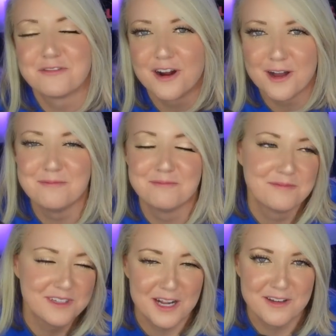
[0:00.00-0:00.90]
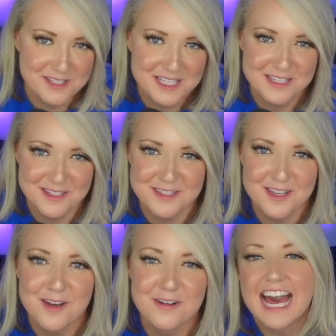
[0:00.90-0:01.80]
from, you know, season
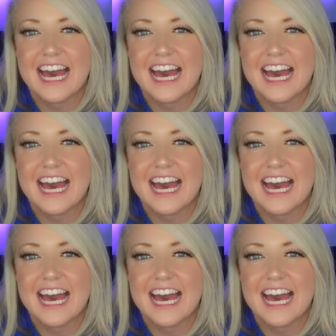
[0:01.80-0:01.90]
two.